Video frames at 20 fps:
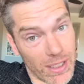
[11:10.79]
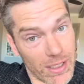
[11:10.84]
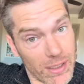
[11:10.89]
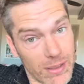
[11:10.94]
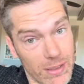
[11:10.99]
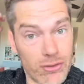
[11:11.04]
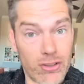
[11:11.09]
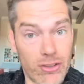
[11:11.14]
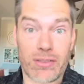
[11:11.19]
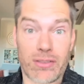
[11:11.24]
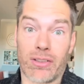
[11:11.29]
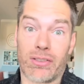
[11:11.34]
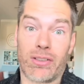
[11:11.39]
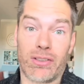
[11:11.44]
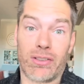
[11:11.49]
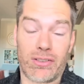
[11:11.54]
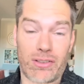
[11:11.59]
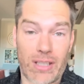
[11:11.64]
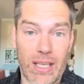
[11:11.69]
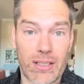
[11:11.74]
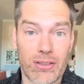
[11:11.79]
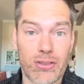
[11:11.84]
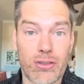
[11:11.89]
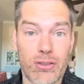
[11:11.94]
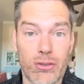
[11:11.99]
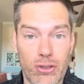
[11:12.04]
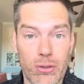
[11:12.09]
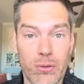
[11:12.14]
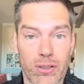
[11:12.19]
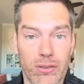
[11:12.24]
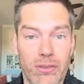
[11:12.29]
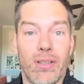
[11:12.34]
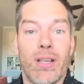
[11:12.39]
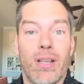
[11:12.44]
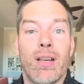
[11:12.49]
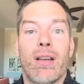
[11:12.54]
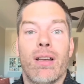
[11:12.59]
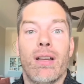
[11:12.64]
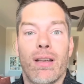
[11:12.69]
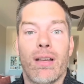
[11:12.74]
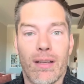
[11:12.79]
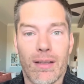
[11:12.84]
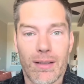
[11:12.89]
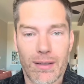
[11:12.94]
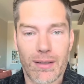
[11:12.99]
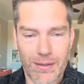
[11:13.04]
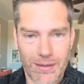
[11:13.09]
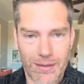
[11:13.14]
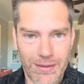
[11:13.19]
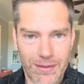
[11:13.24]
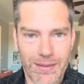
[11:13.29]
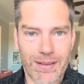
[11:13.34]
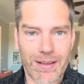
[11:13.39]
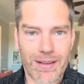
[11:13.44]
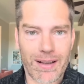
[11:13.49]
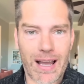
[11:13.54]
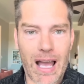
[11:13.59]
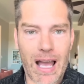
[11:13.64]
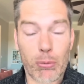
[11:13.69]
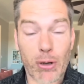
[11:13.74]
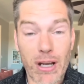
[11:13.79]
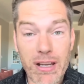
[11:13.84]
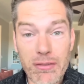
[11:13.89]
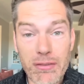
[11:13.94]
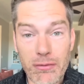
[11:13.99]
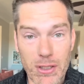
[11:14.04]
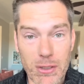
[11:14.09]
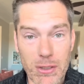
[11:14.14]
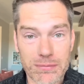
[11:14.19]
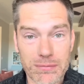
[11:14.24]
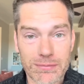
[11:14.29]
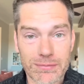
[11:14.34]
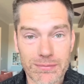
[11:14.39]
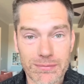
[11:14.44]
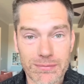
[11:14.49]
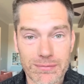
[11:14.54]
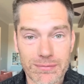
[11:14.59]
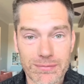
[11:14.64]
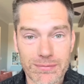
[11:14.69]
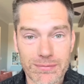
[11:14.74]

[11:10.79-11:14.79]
We say Jesus is saying to Judas, I'll pray for you.